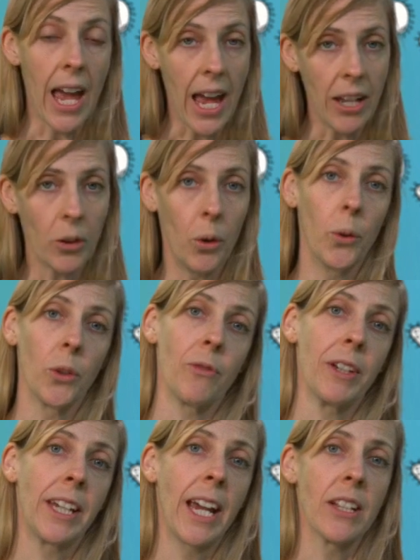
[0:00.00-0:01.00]
And the older
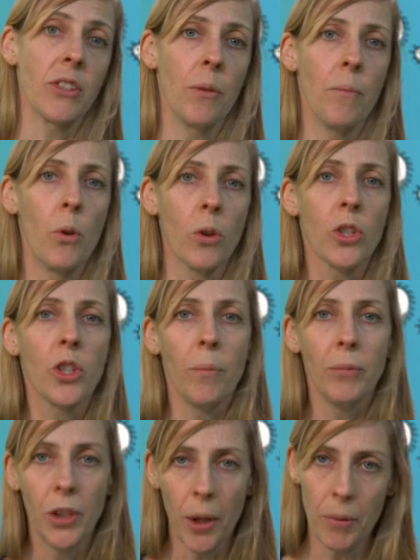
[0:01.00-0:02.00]
we get, the more
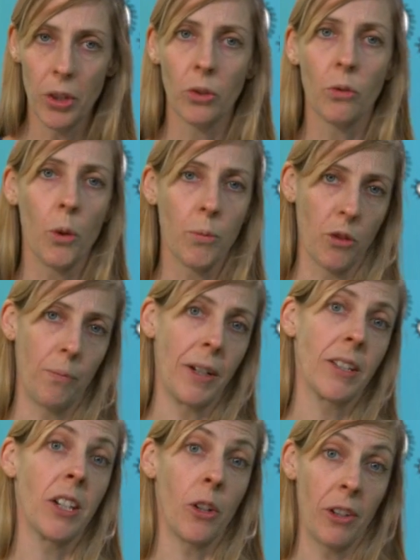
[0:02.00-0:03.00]
subdominant groups of
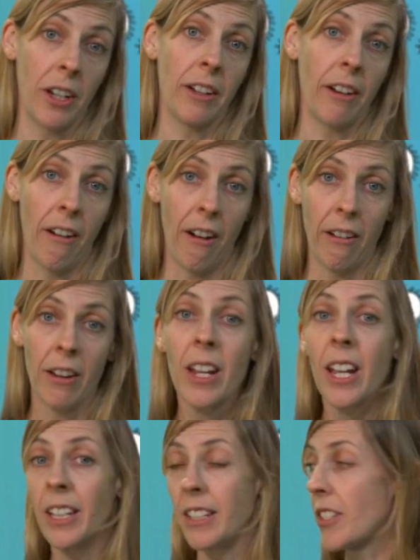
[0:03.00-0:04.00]
bacteria there are,
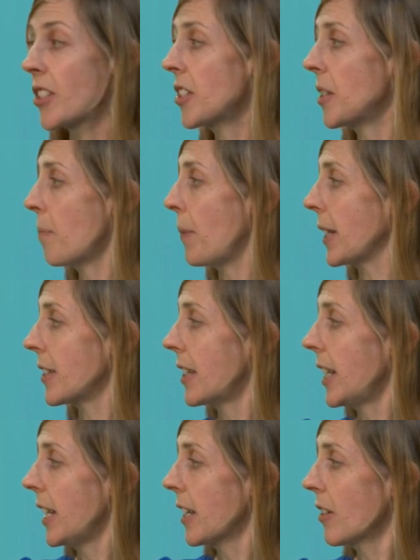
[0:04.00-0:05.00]
and this is depicted
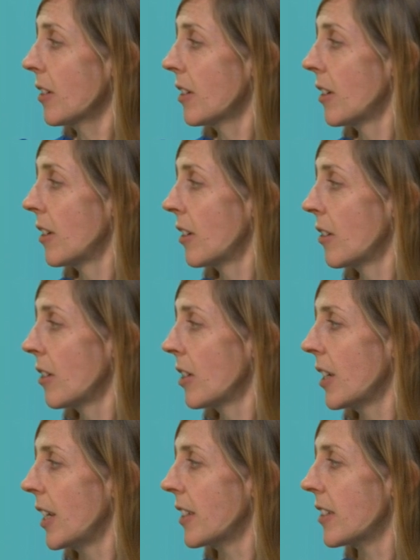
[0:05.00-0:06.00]
here
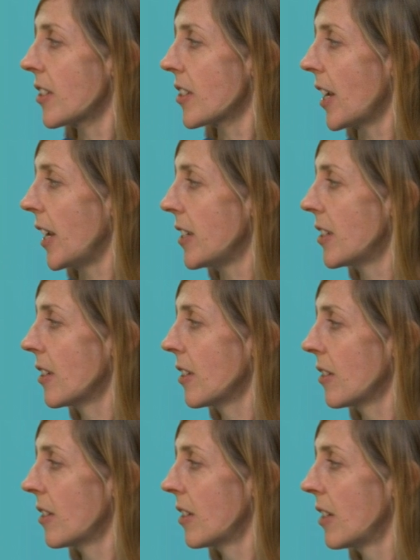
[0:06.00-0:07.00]
at the side
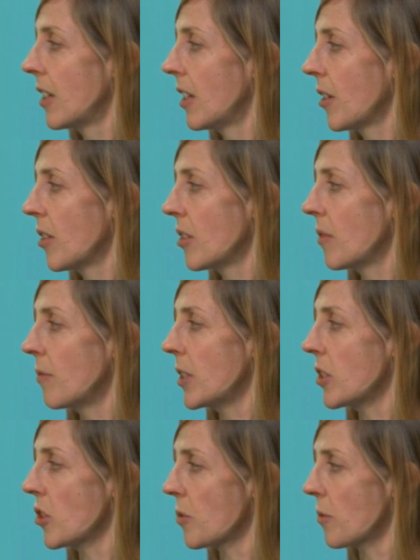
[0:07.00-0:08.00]
with
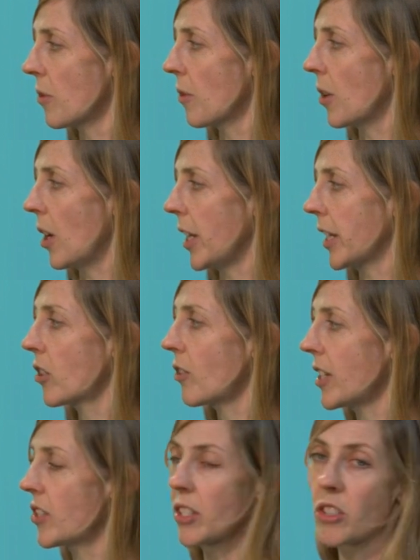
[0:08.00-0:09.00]
this
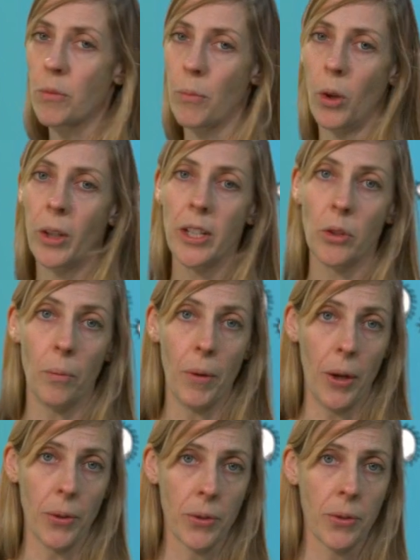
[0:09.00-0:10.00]
increasing small little
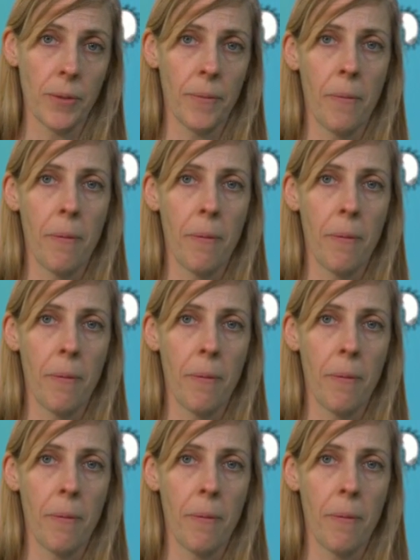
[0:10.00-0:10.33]
balls.